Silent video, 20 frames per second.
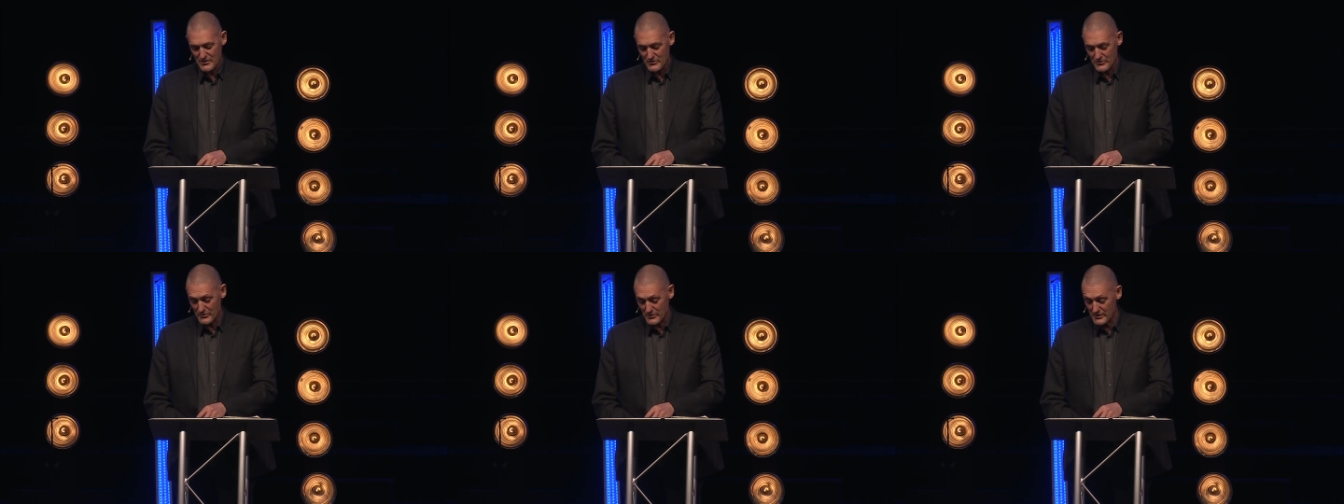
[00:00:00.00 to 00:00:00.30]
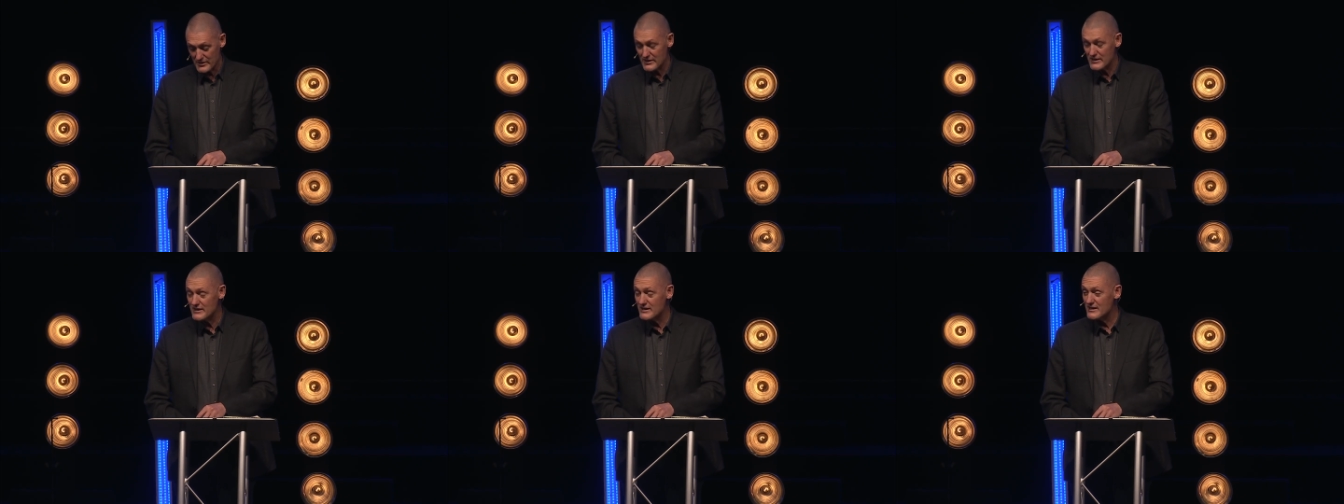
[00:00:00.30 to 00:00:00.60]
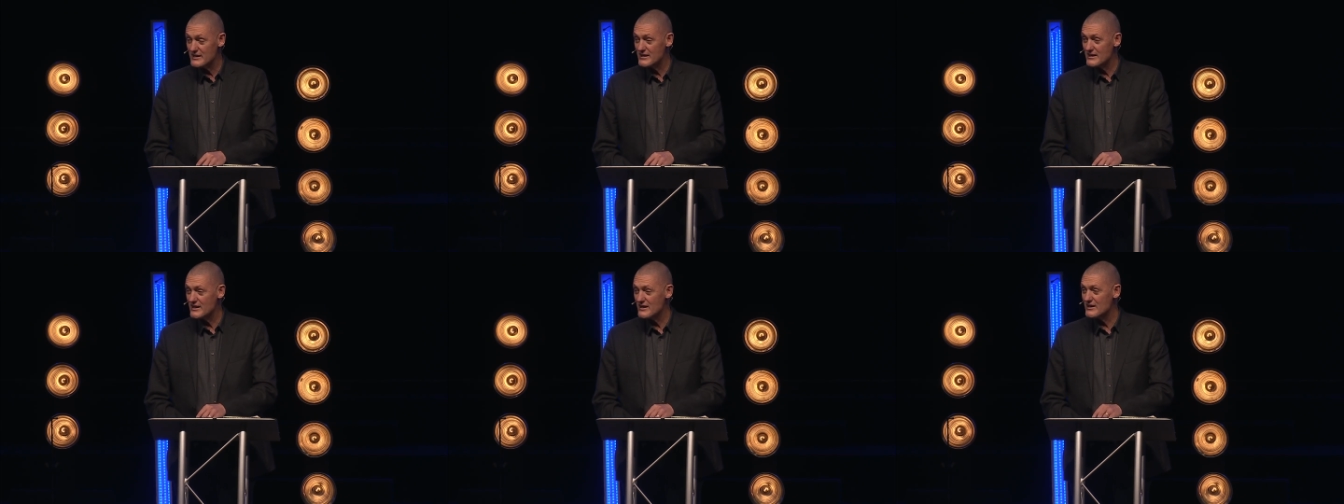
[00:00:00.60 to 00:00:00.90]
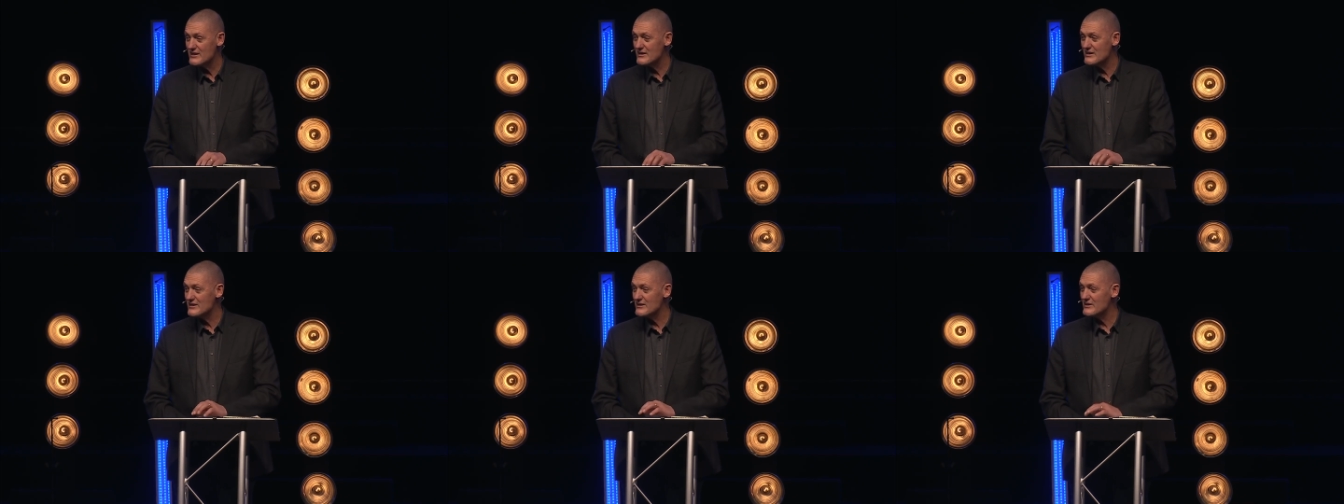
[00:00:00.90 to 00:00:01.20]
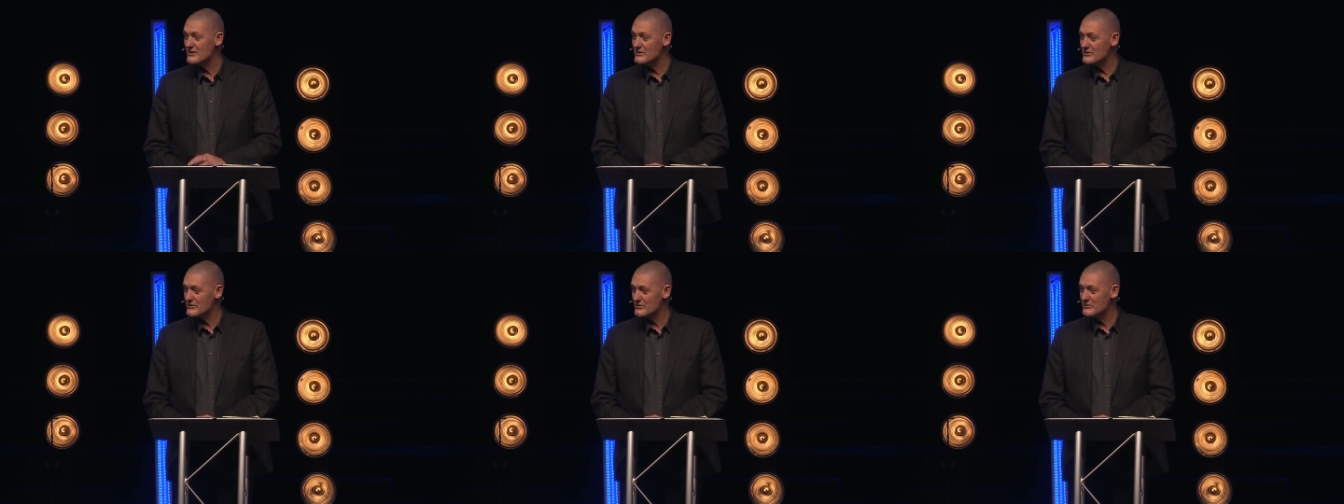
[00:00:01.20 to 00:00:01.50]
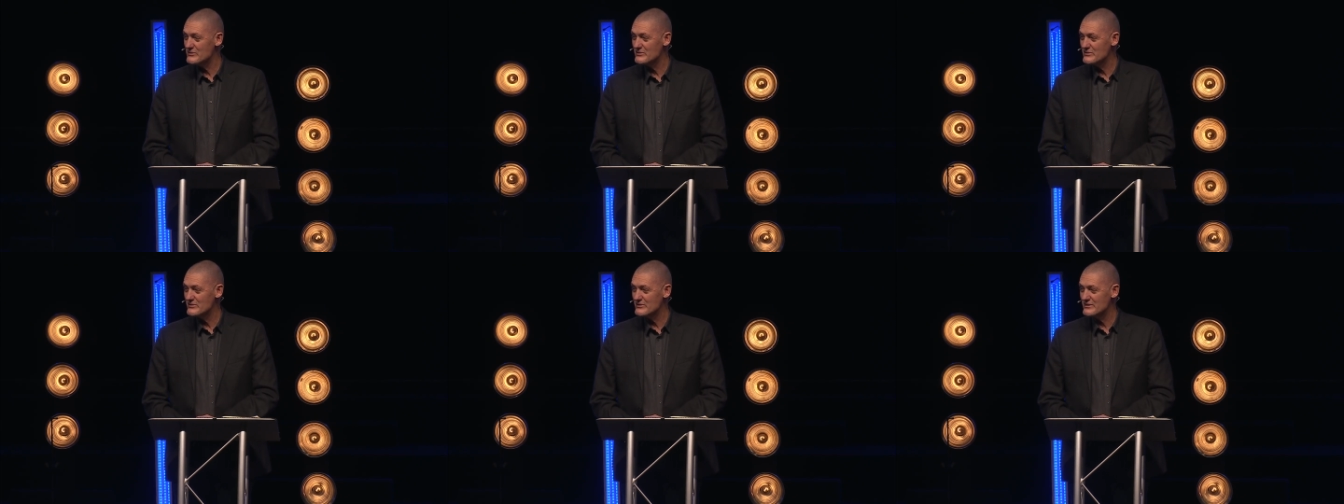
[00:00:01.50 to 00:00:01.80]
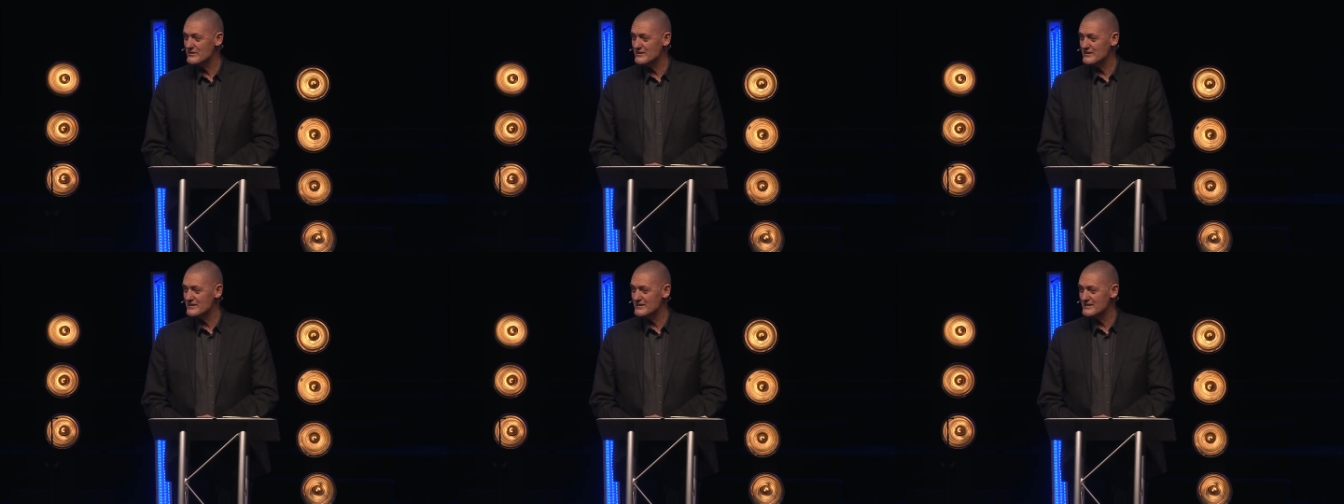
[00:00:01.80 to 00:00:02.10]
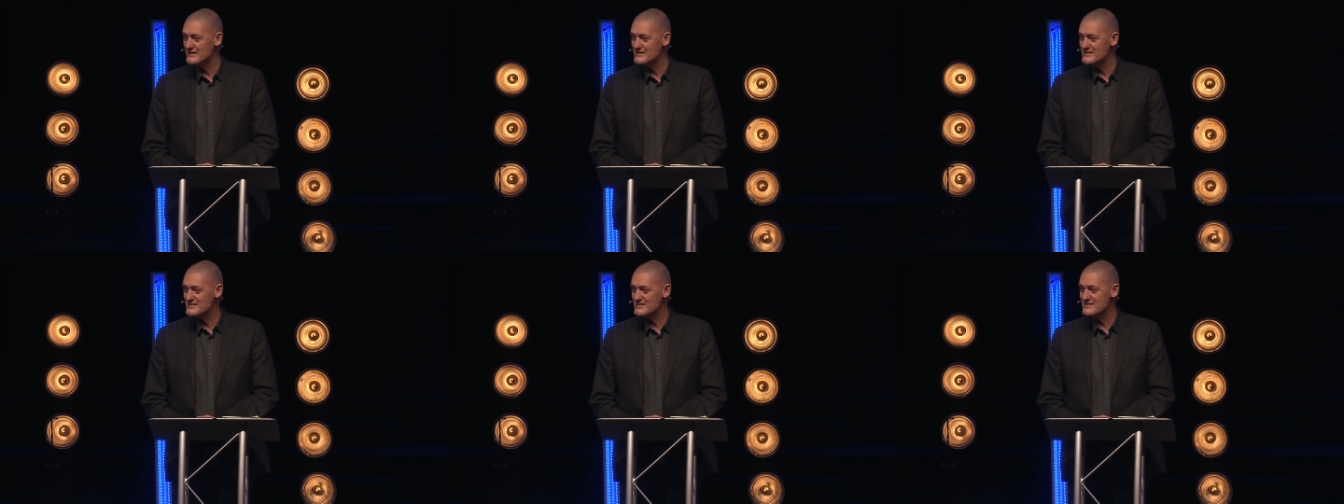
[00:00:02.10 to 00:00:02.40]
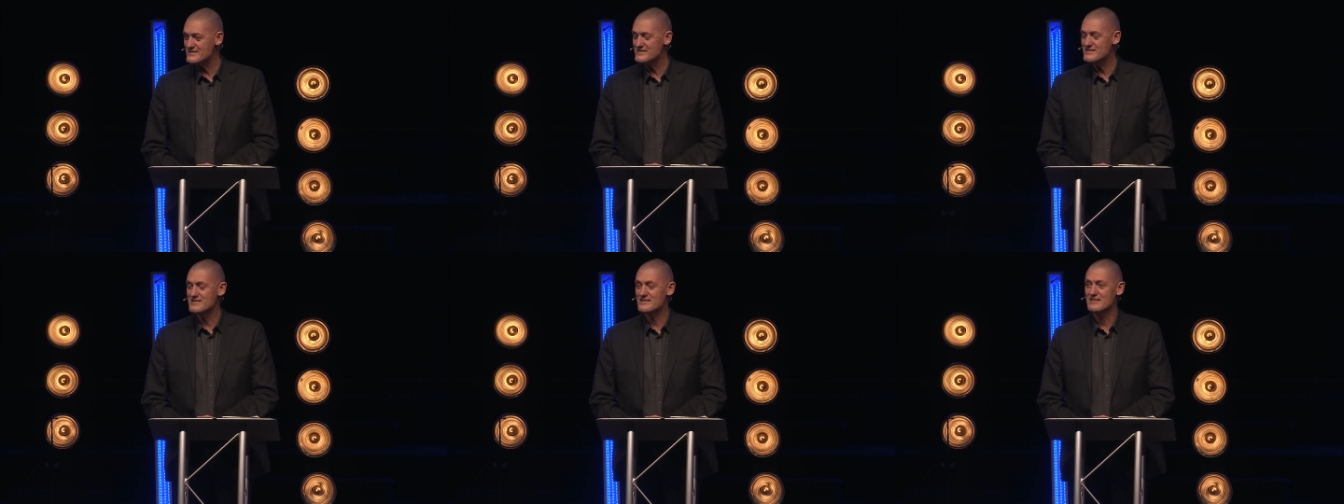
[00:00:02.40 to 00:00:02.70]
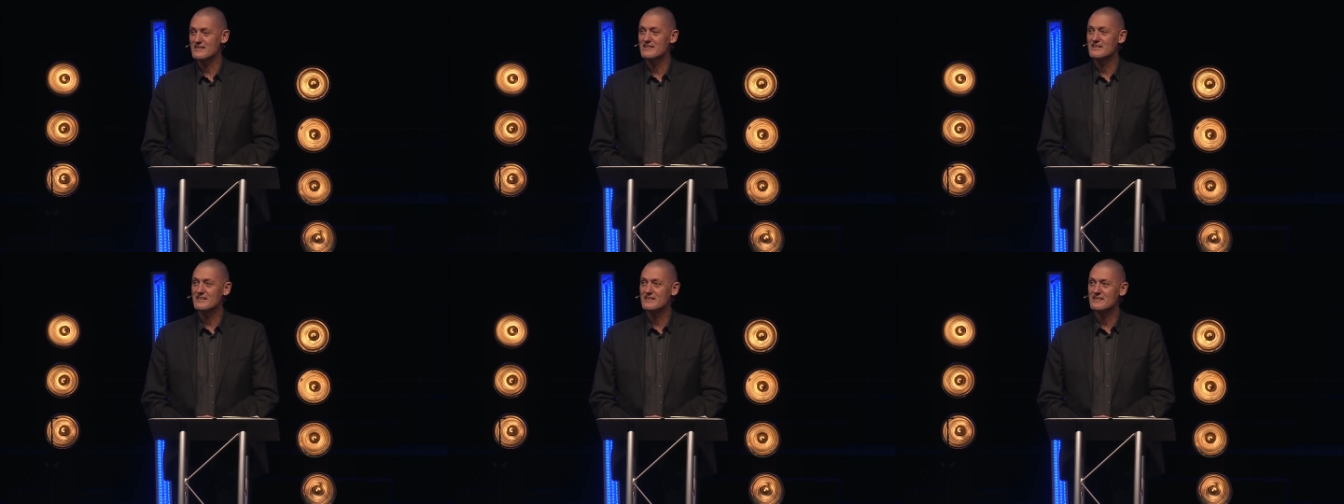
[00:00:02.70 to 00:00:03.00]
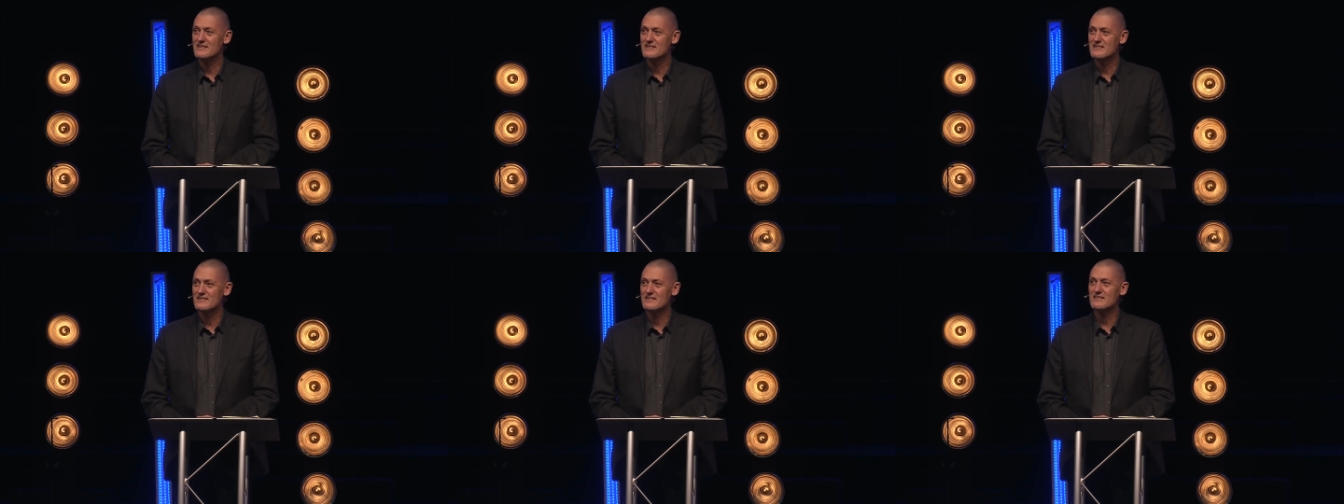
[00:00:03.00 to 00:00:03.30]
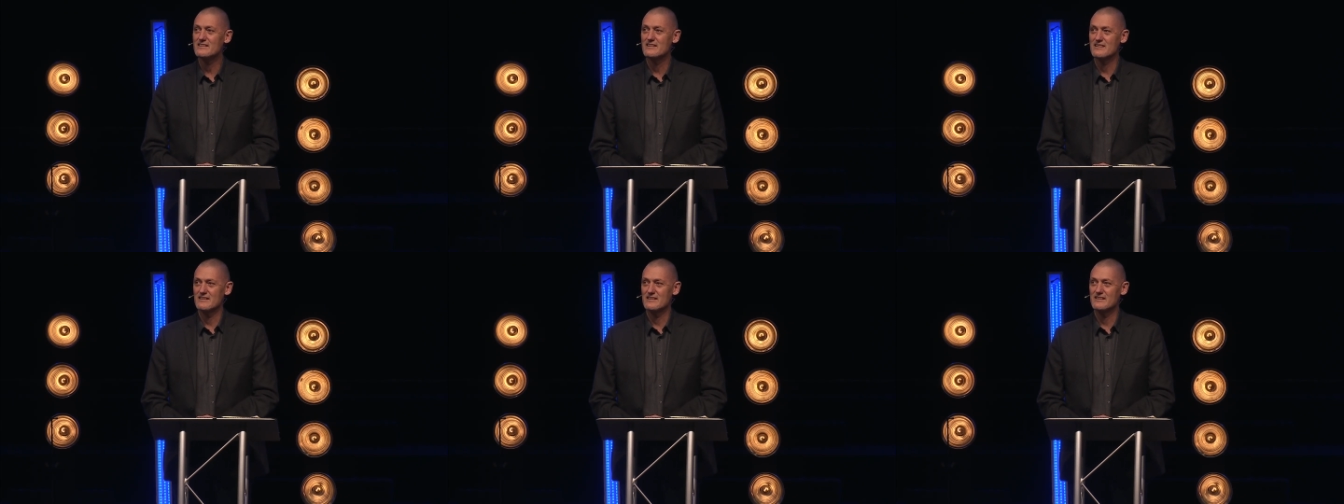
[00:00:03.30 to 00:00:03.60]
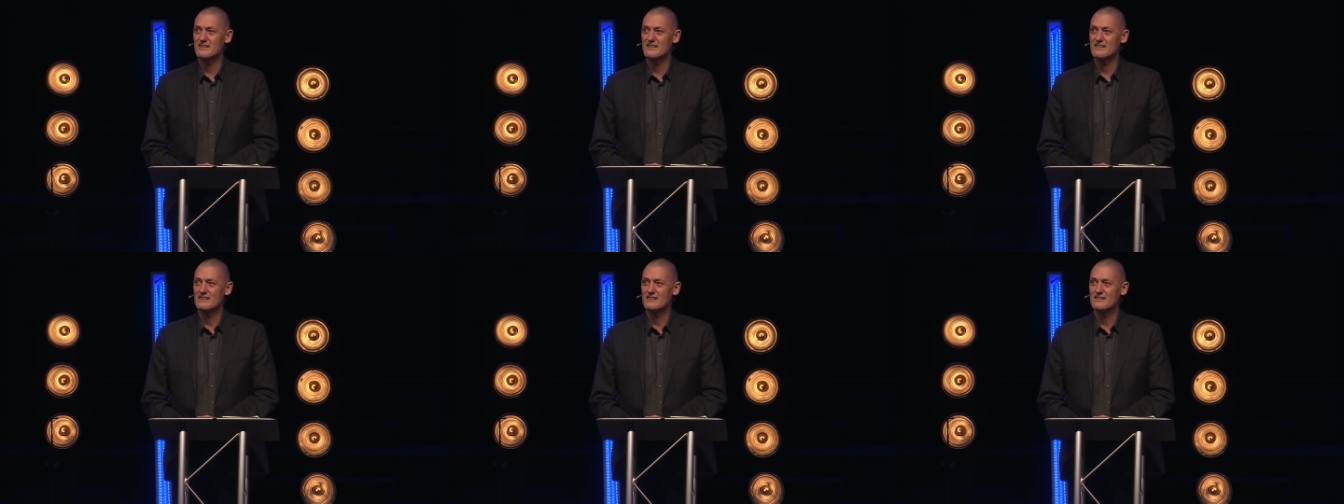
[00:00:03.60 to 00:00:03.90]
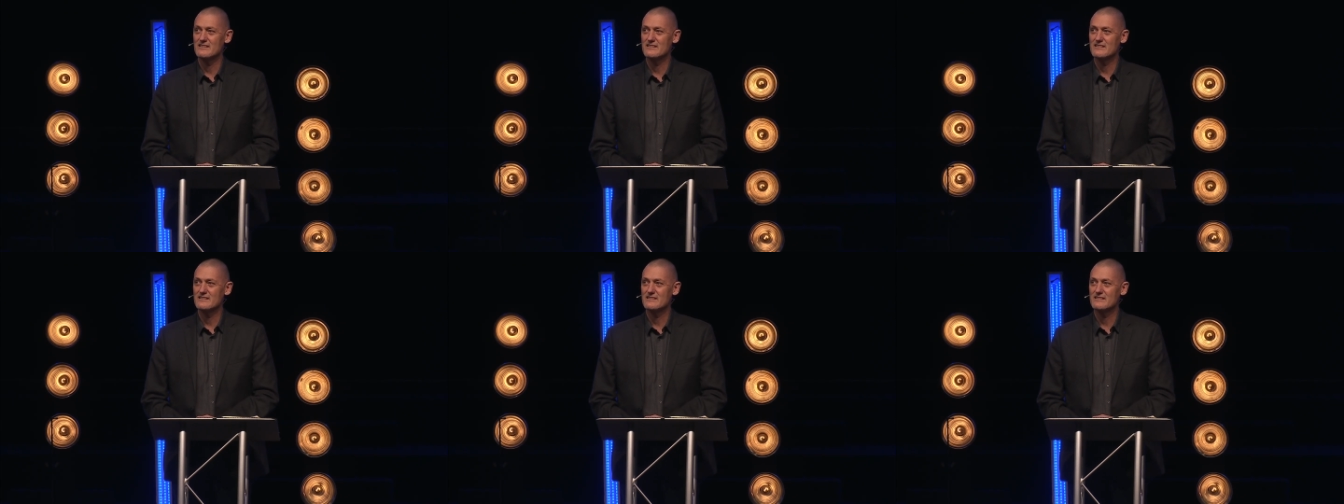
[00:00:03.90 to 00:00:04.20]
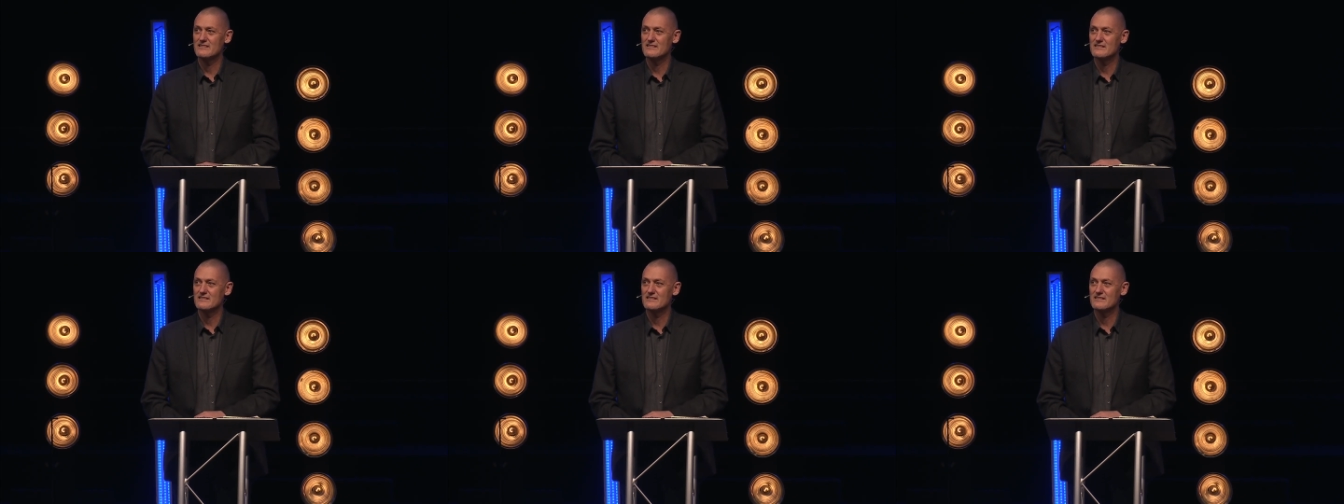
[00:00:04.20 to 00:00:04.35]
we are going to see the King.